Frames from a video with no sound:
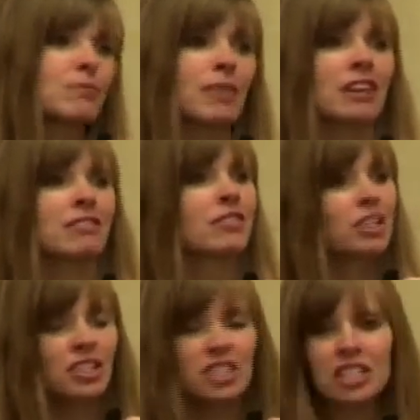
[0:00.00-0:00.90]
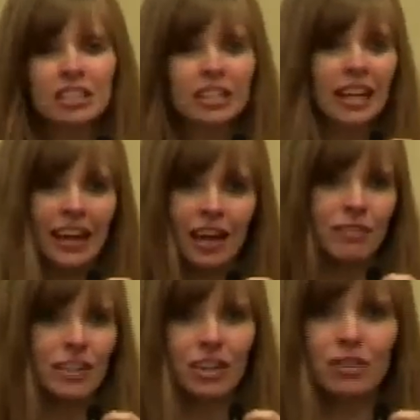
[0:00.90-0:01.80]
my first year and a
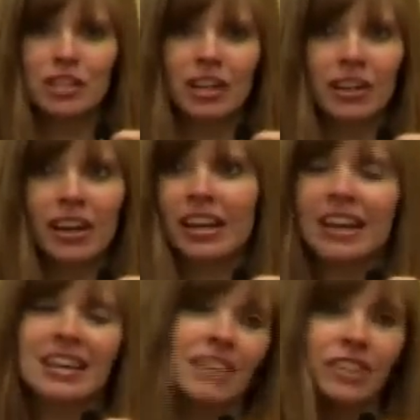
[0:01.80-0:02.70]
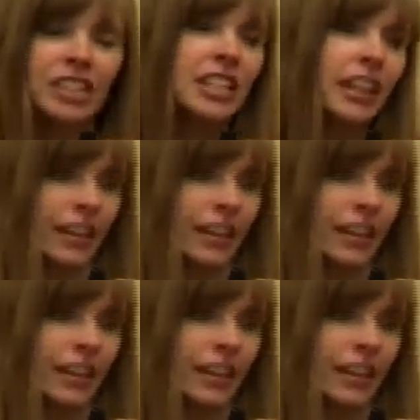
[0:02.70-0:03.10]
half in doTERRA, and I never did